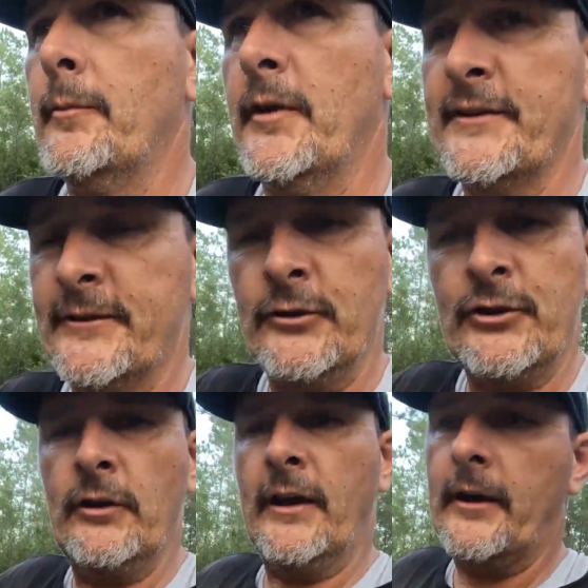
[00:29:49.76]
But as soon as
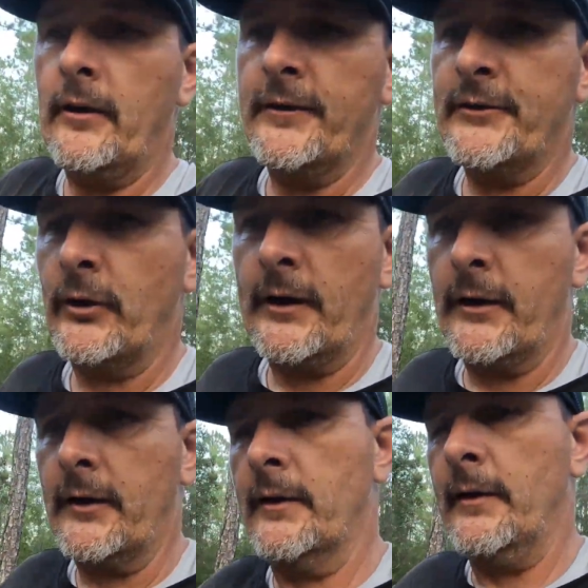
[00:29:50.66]
you let go of the
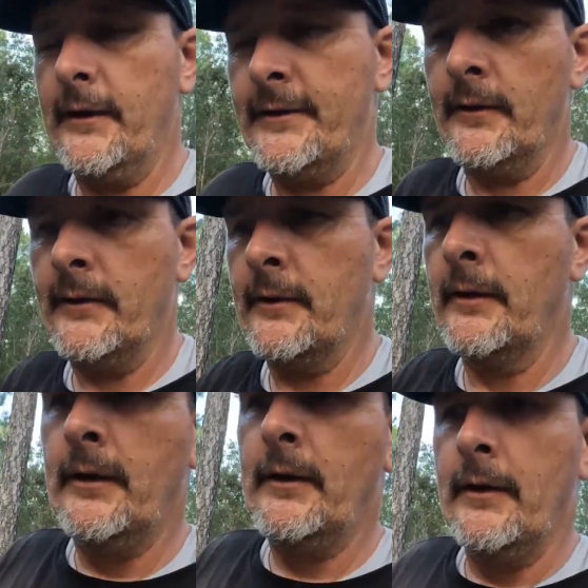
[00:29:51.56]
trigger,
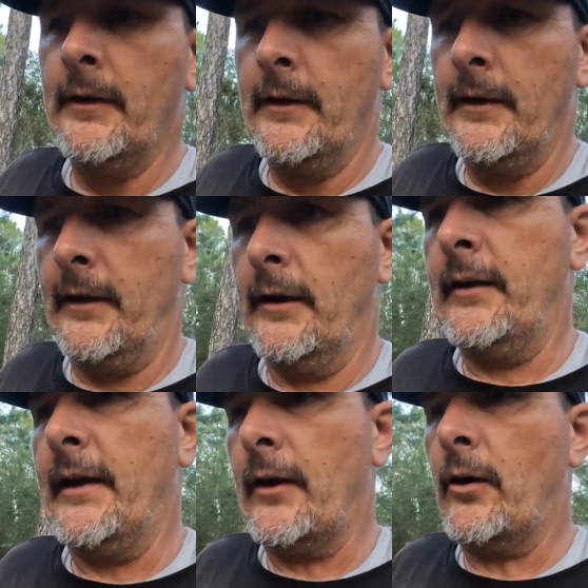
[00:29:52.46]
you know,
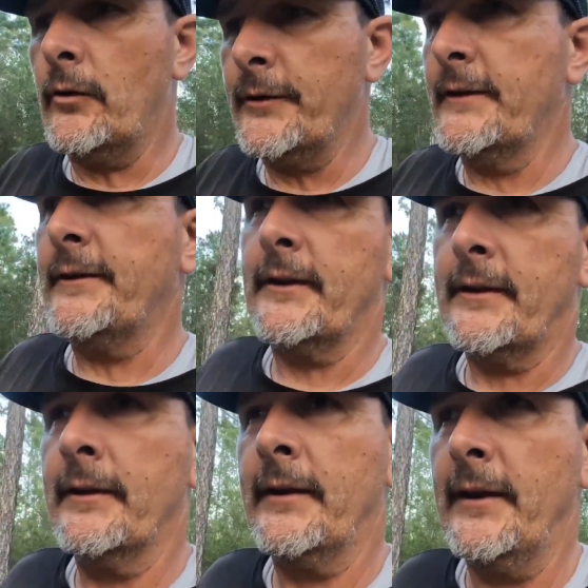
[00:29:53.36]
you got to hold it to
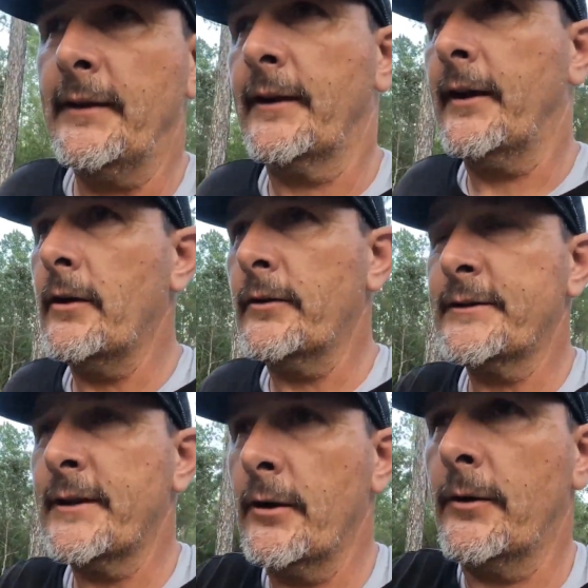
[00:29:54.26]
get it to go.
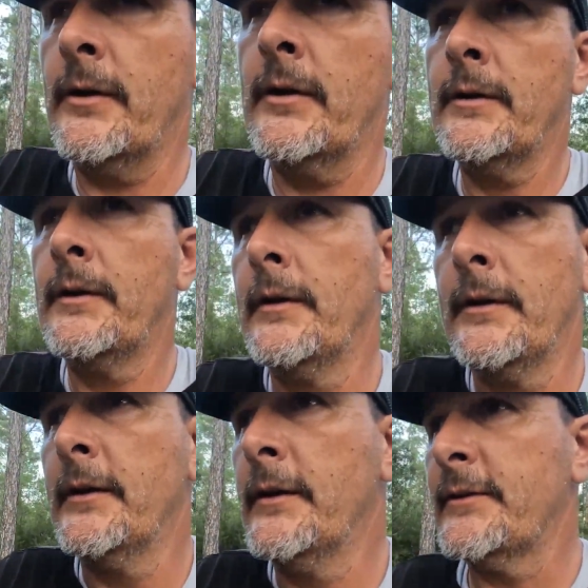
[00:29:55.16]
So
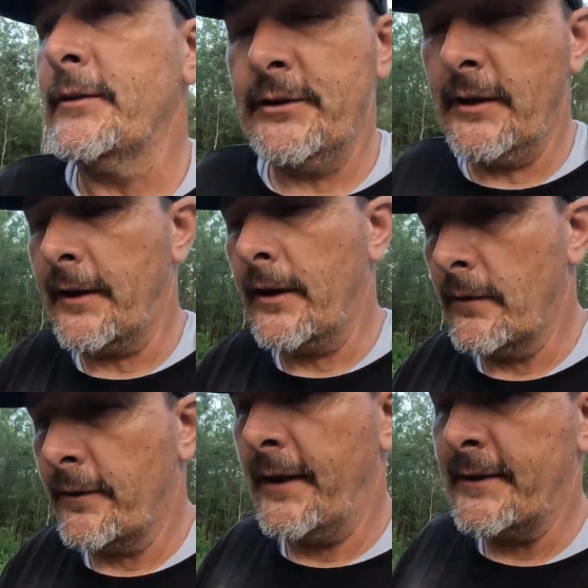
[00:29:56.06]
as soon as you let
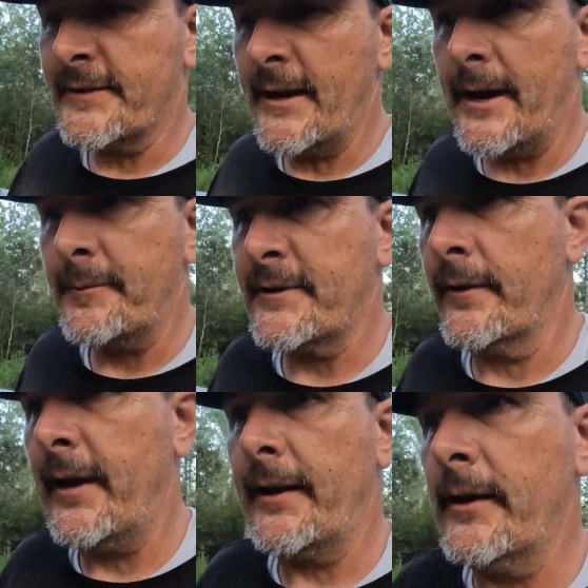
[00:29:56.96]
go, the thing stops, so that